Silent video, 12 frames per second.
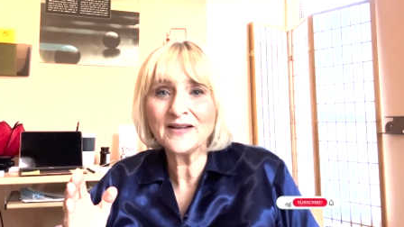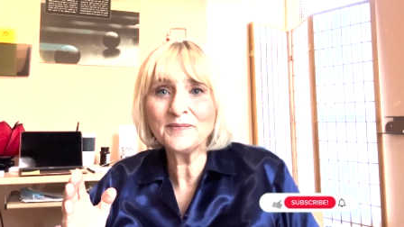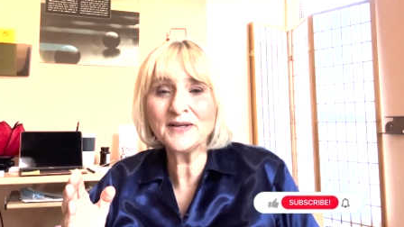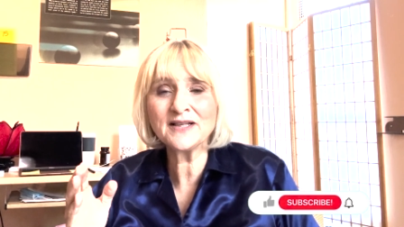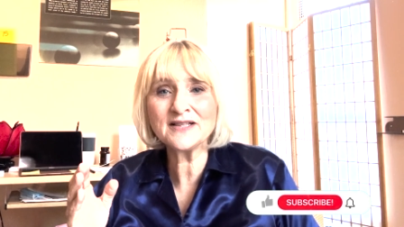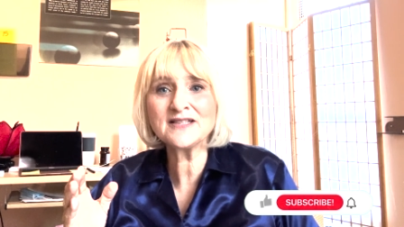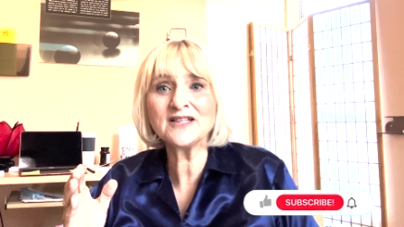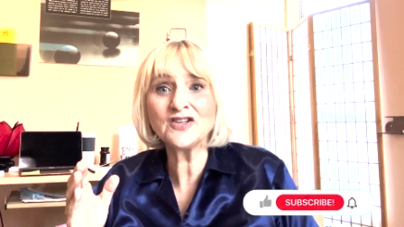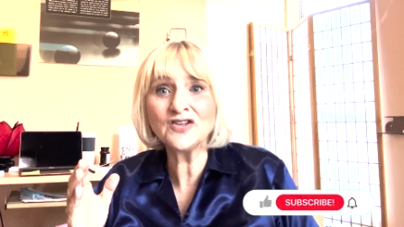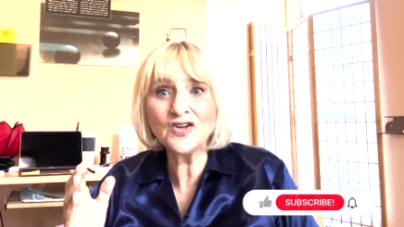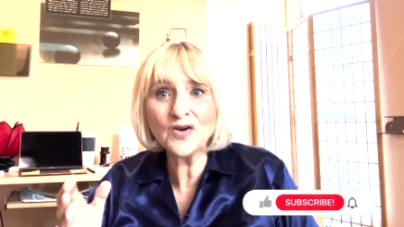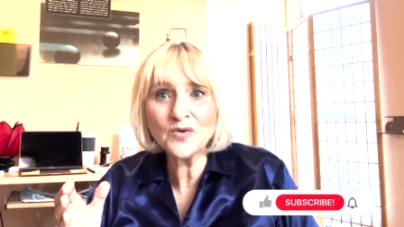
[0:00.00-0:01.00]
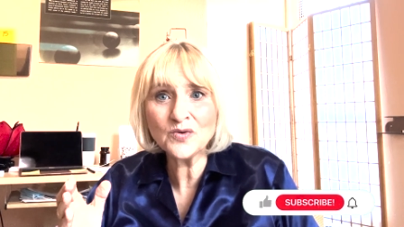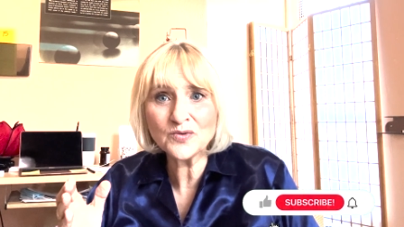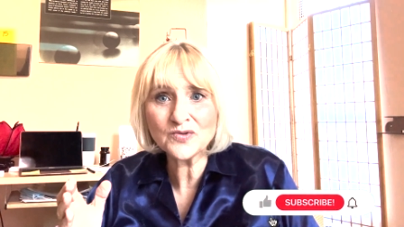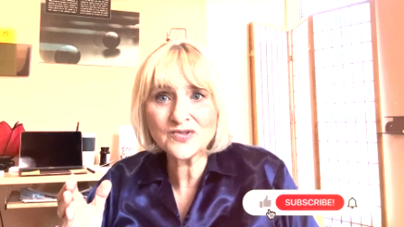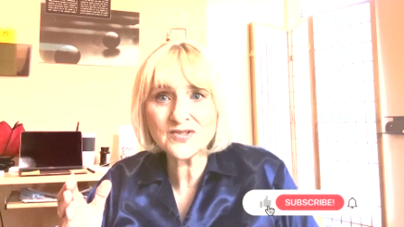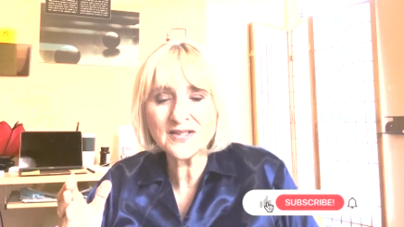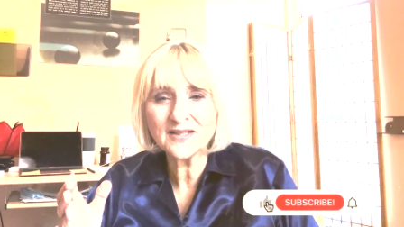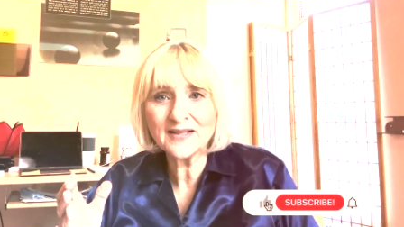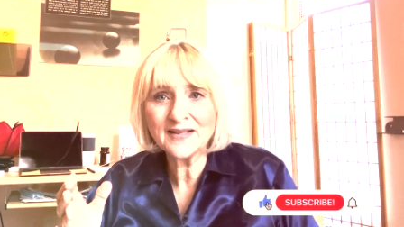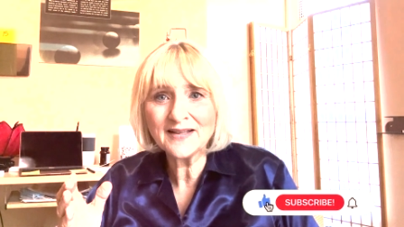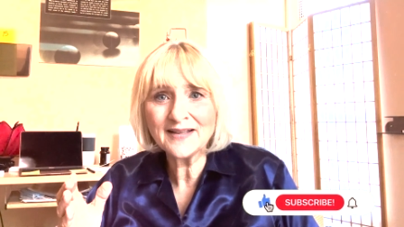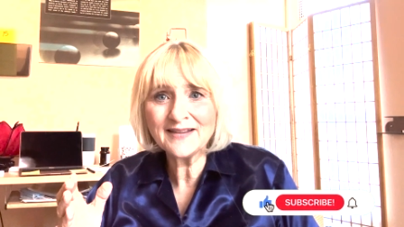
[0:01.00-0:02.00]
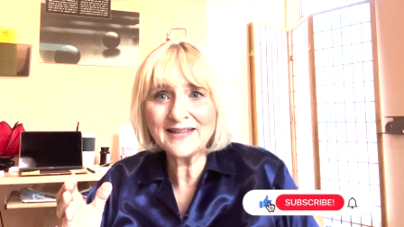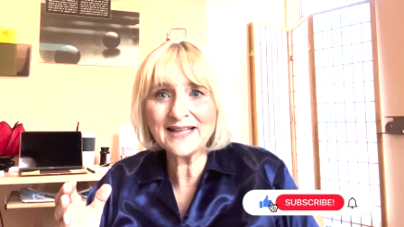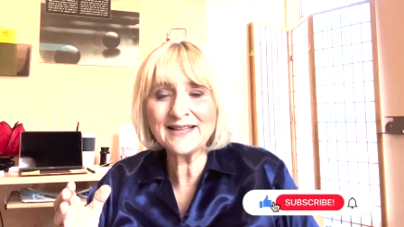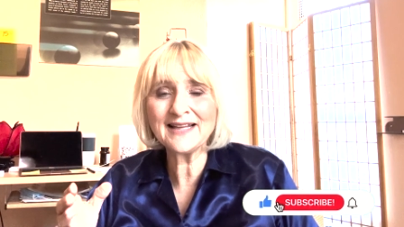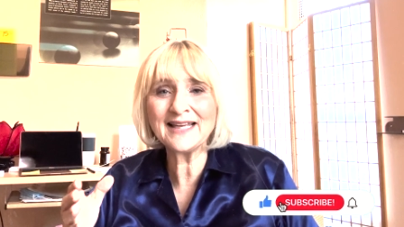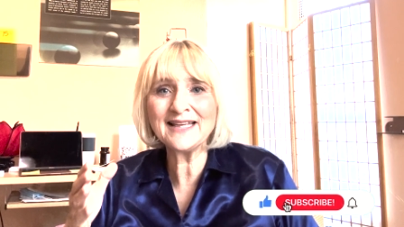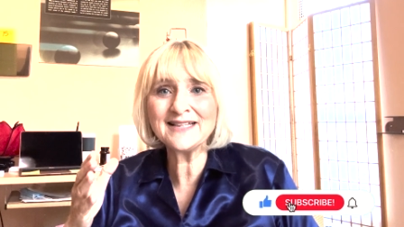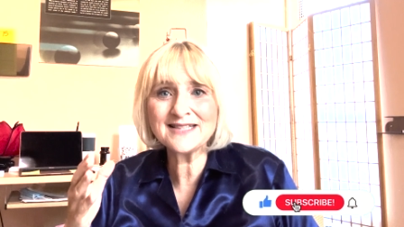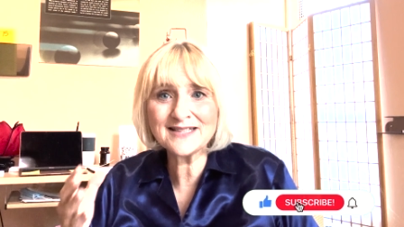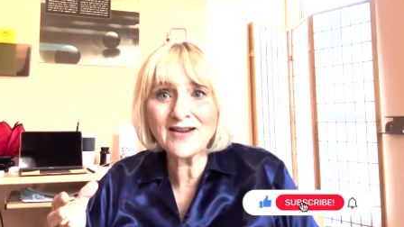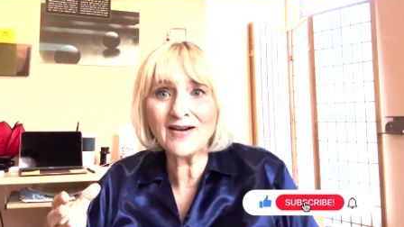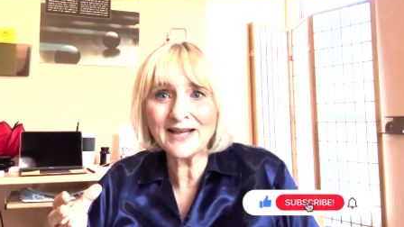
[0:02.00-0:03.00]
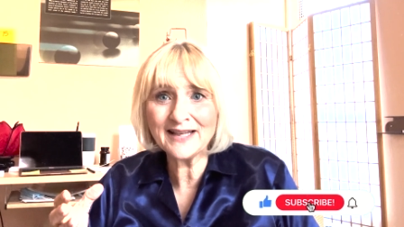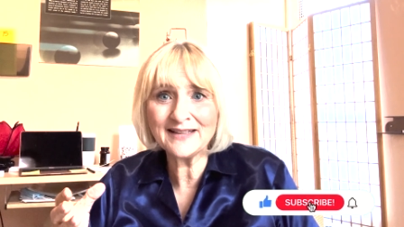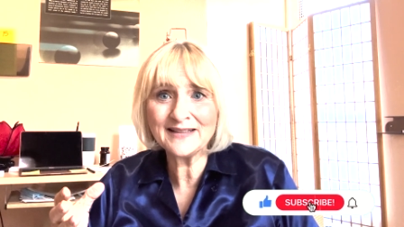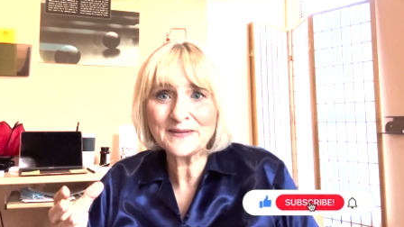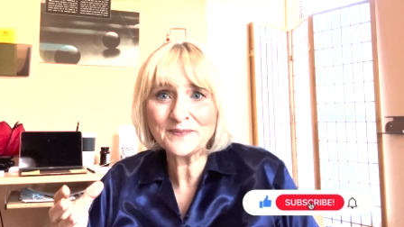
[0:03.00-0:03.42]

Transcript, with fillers: because it knows that it's dying.